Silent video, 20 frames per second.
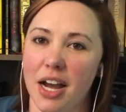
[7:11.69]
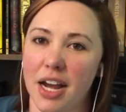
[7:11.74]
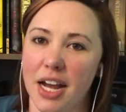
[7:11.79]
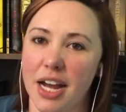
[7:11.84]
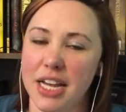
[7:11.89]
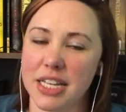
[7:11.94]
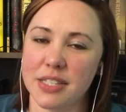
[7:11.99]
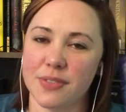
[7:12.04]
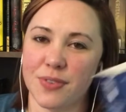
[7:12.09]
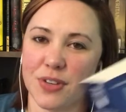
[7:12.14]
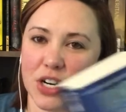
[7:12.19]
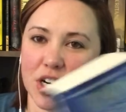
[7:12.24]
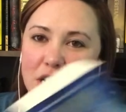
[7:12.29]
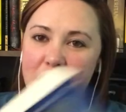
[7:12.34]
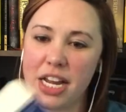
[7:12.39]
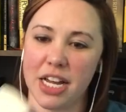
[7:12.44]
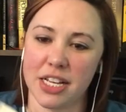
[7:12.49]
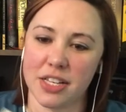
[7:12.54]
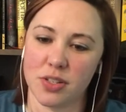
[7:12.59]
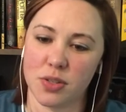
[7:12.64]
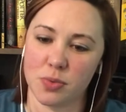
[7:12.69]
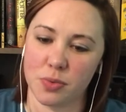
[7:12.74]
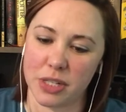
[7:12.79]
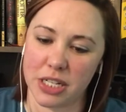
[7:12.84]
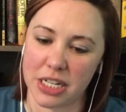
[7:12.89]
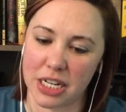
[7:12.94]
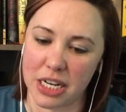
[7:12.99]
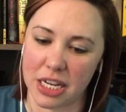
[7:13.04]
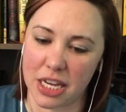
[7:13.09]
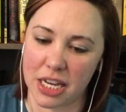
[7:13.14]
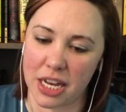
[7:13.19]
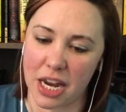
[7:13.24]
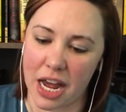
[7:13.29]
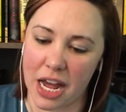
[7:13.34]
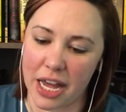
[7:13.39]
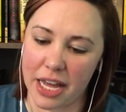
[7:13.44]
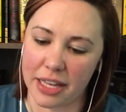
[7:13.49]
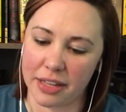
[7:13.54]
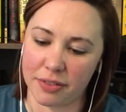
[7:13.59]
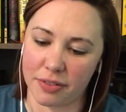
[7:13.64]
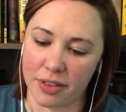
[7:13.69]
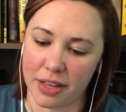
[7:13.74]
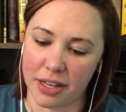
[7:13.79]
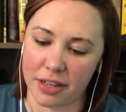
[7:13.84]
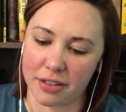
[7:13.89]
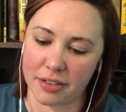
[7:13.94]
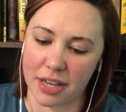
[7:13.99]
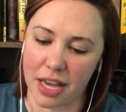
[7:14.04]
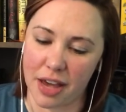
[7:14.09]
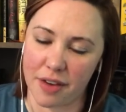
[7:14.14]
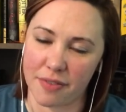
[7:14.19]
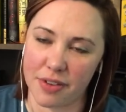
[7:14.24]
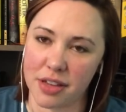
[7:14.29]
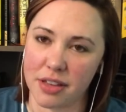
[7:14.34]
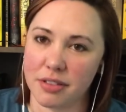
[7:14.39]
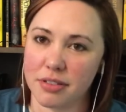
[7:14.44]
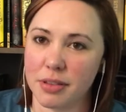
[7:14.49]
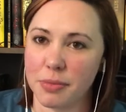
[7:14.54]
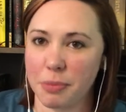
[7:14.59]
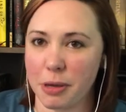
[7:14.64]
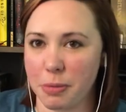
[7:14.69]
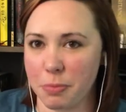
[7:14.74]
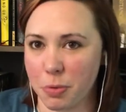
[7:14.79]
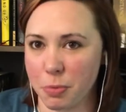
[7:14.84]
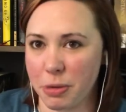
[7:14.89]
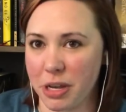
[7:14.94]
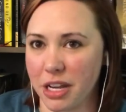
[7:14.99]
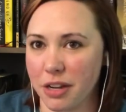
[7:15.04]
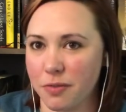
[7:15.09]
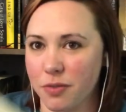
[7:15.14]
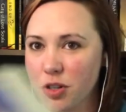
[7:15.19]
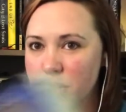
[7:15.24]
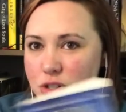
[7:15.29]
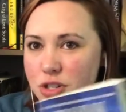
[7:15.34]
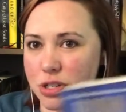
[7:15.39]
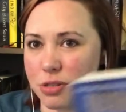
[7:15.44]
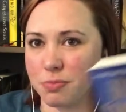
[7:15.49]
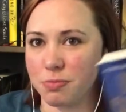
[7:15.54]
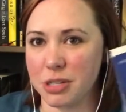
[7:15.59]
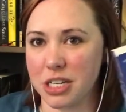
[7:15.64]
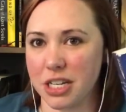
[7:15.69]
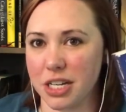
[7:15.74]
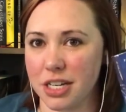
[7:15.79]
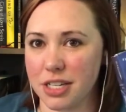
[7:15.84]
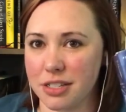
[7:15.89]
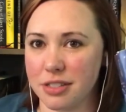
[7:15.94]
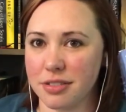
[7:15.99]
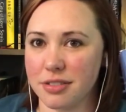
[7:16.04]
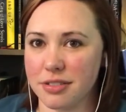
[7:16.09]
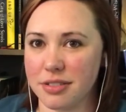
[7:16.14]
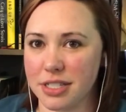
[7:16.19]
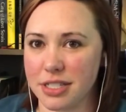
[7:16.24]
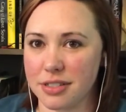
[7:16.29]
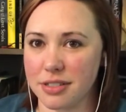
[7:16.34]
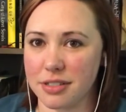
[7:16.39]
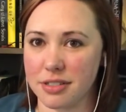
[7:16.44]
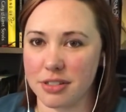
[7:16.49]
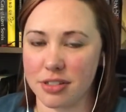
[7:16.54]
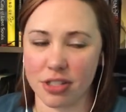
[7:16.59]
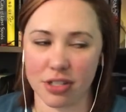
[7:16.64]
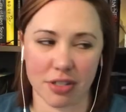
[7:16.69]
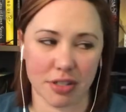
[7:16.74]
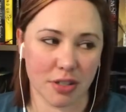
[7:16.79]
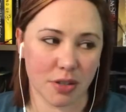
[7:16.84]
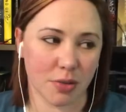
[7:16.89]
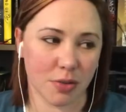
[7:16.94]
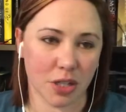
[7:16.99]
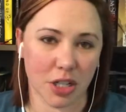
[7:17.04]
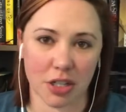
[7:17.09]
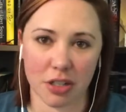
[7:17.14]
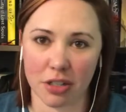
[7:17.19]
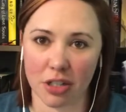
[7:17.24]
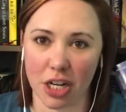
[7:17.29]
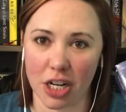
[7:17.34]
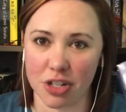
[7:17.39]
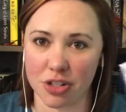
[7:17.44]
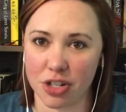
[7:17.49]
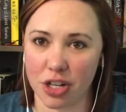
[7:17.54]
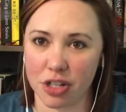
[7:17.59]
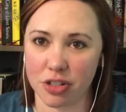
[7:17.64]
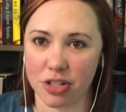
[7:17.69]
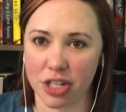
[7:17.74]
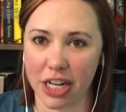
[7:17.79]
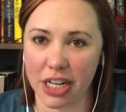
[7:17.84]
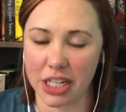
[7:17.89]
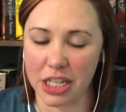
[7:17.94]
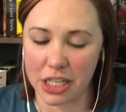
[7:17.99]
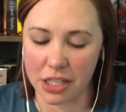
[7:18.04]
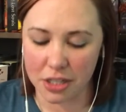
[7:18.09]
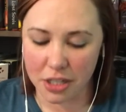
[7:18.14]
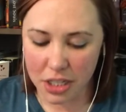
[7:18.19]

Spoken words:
as far as reading it, I liked having the paperback version because this is just so gosh darn tiny.